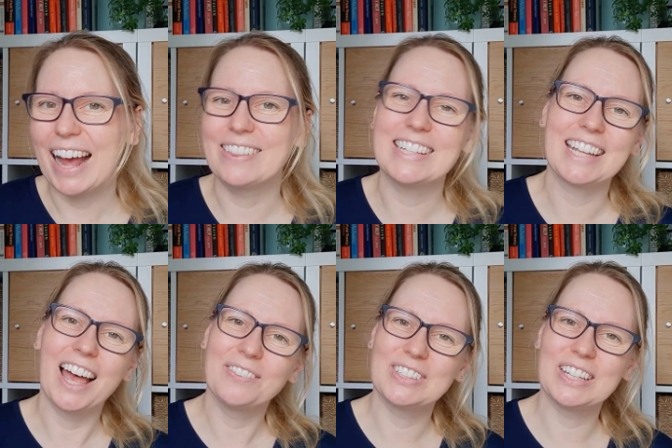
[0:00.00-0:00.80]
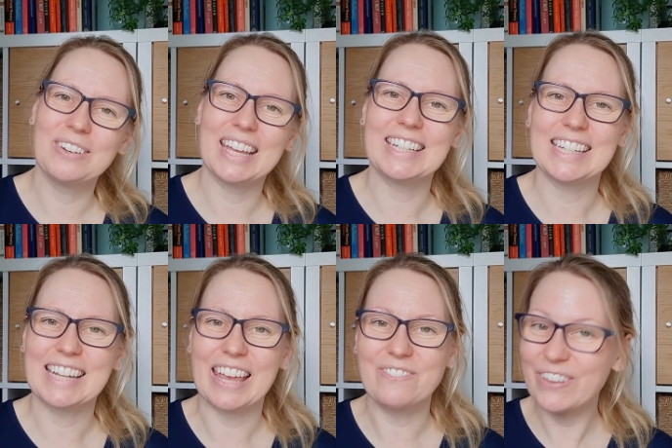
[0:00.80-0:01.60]
And this afternoon, it
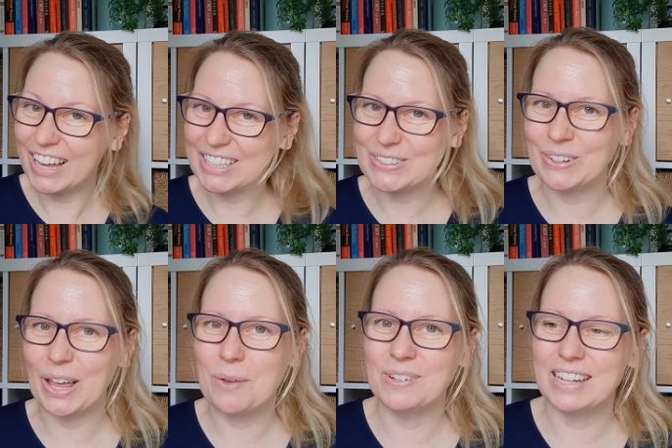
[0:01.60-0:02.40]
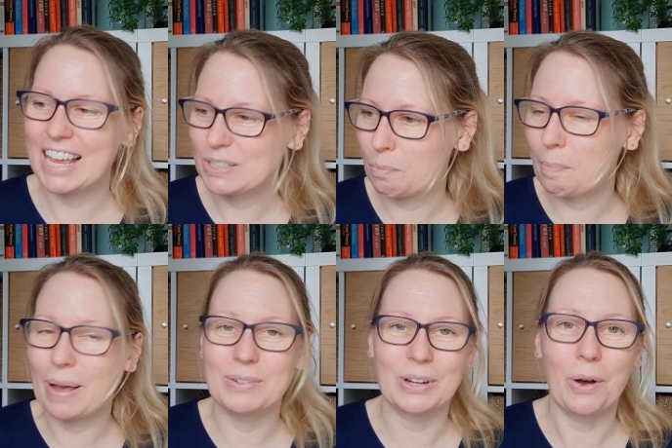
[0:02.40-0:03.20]
is a virtual open day, so I'm
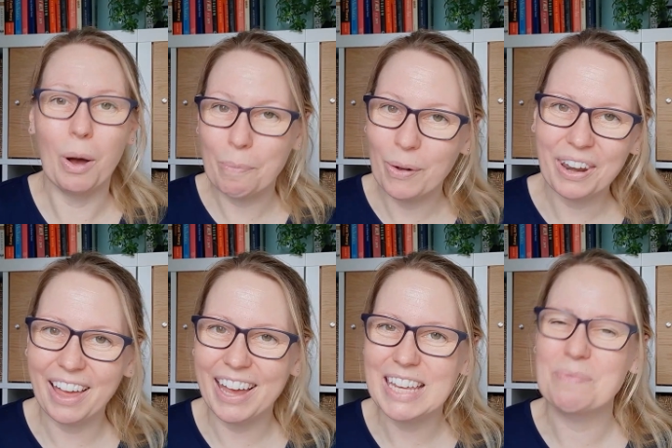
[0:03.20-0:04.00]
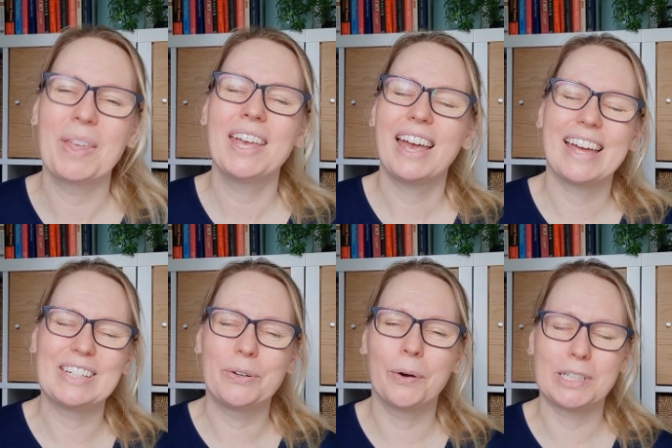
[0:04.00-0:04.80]
about to hop online
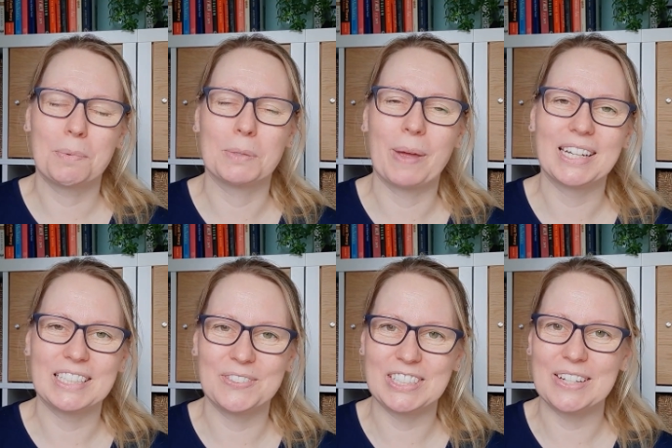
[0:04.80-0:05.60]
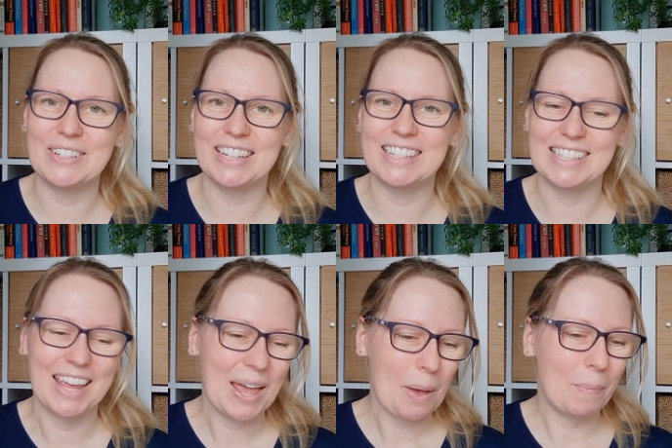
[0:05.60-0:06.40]
and talk to prospective students.
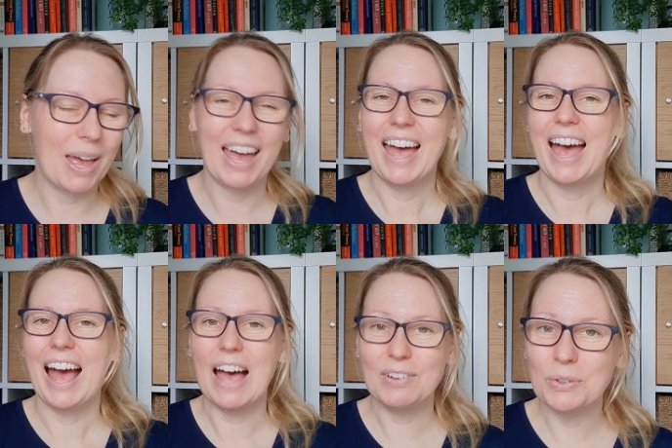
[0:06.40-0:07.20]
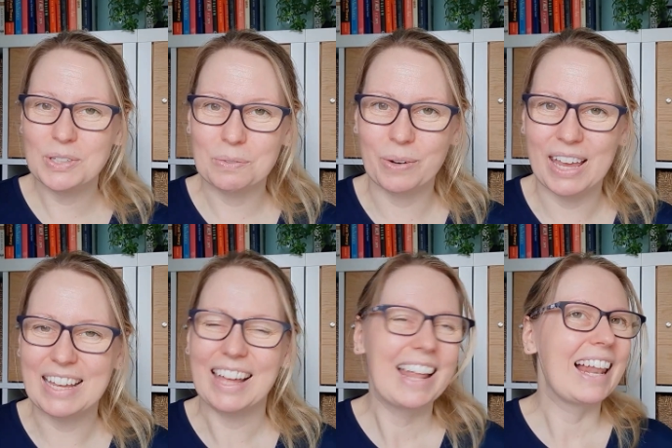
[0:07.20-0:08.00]
But have an awesome
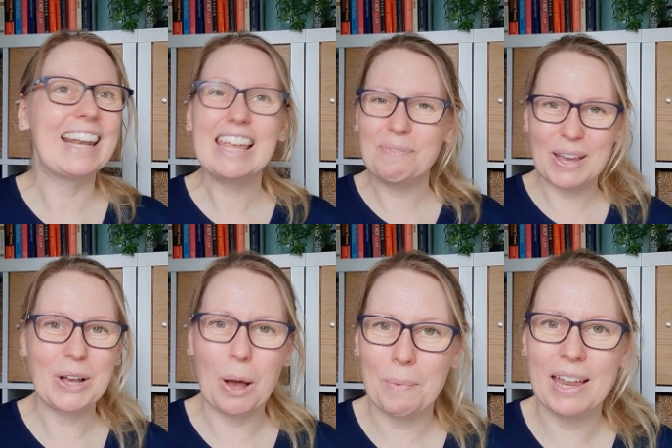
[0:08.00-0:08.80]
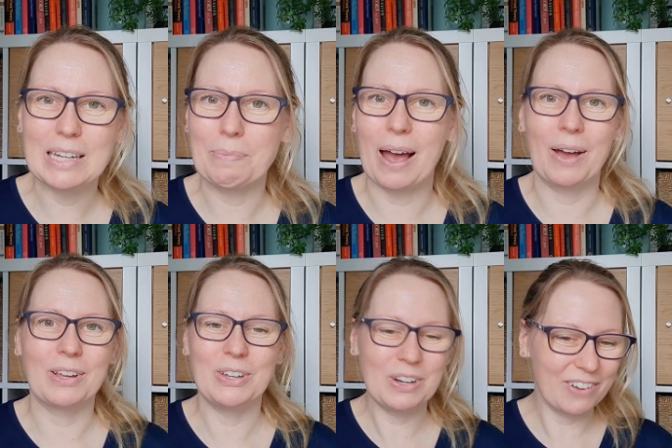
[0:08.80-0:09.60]
week. Leave me a comment
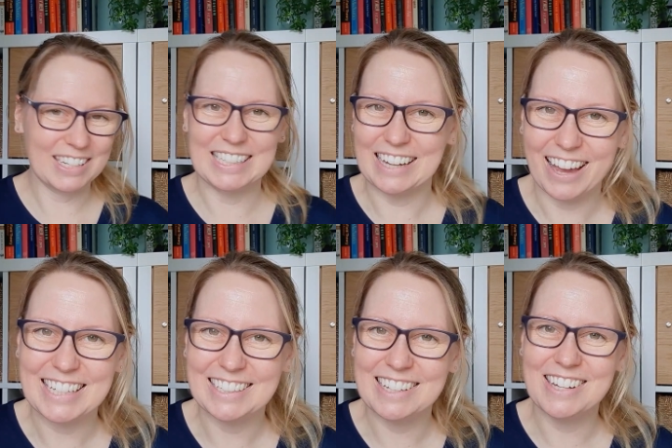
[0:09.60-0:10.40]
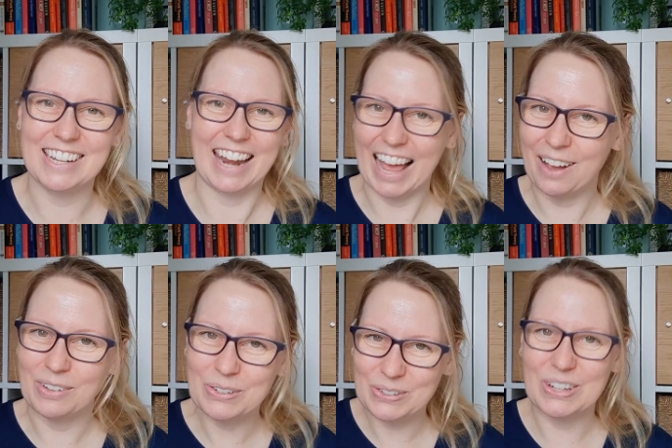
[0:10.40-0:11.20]
about university titles and how
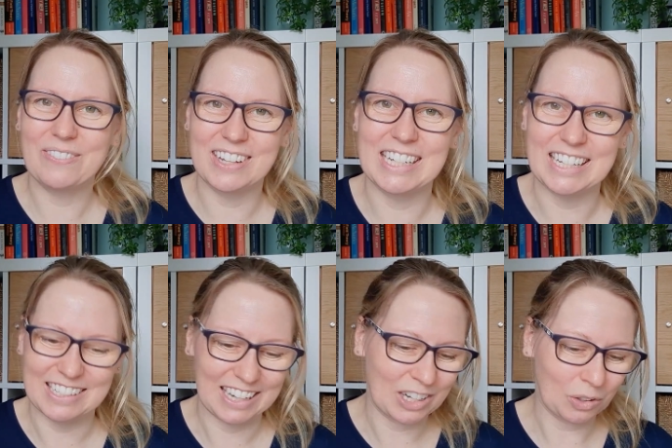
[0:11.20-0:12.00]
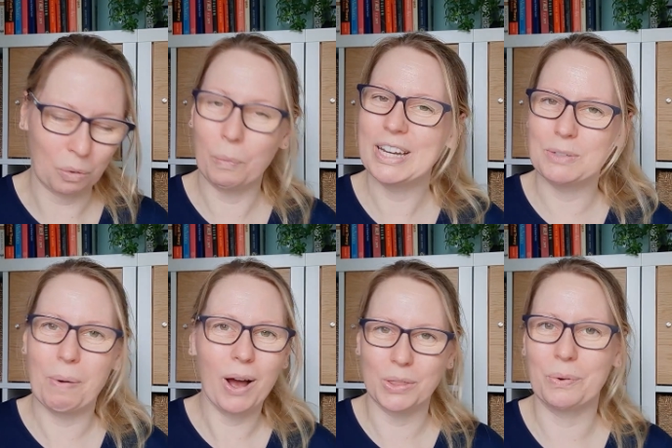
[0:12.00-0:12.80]
your university does it, or which
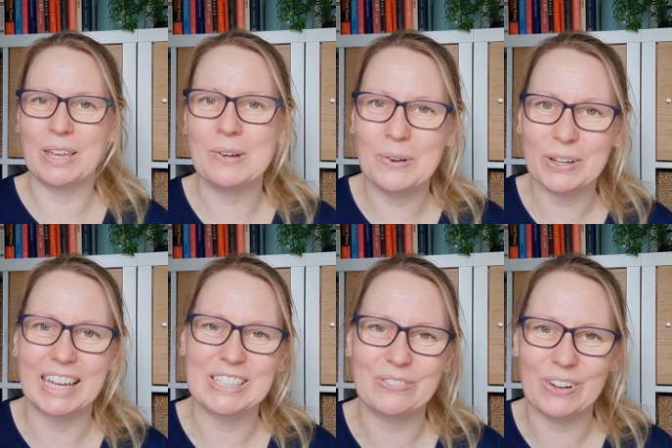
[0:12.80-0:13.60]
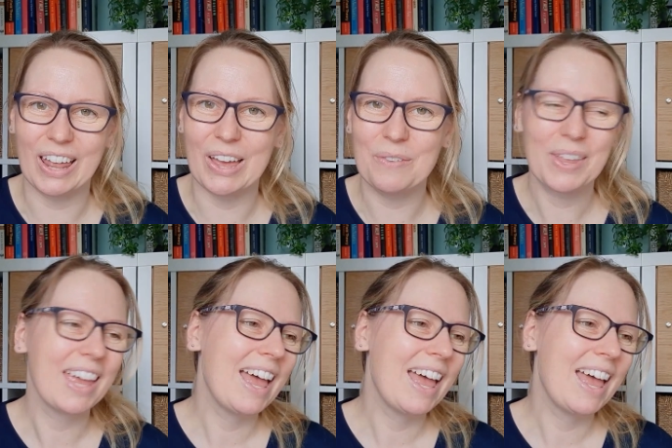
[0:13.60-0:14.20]
pathway you're looking to follow.